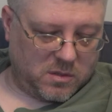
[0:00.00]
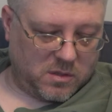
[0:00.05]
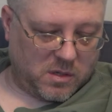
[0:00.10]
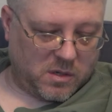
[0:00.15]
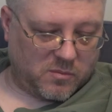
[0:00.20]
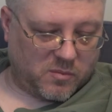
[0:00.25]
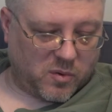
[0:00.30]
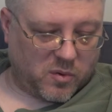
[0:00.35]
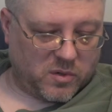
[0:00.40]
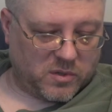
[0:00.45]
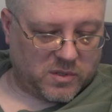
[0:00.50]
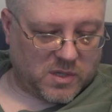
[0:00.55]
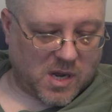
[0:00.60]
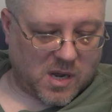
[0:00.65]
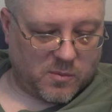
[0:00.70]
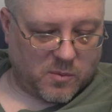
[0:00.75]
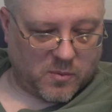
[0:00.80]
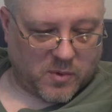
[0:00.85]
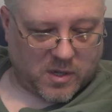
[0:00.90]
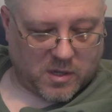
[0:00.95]
an important
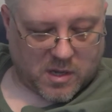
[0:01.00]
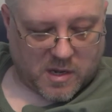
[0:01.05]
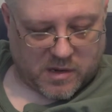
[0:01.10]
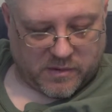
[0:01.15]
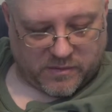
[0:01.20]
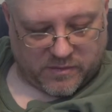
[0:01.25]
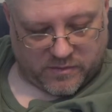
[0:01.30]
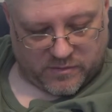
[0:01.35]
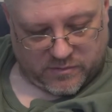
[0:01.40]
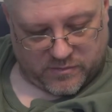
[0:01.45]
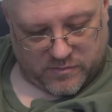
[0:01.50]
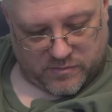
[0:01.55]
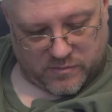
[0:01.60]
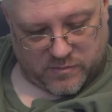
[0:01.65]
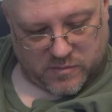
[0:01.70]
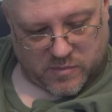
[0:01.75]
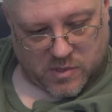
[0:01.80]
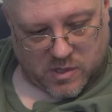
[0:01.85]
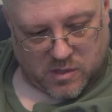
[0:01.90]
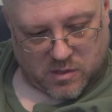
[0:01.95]
time in my life,
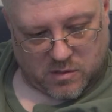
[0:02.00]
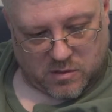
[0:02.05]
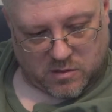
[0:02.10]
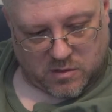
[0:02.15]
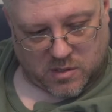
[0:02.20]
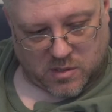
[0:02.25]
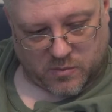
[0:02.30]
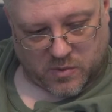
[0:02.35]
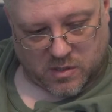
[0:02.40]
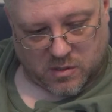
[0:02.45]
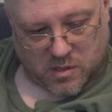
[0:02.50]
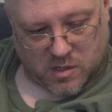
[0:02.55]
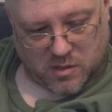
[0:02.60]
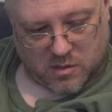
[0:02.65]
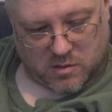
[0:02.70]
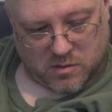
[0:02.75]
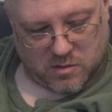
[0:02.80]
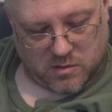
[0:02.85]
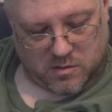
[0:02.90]
and something that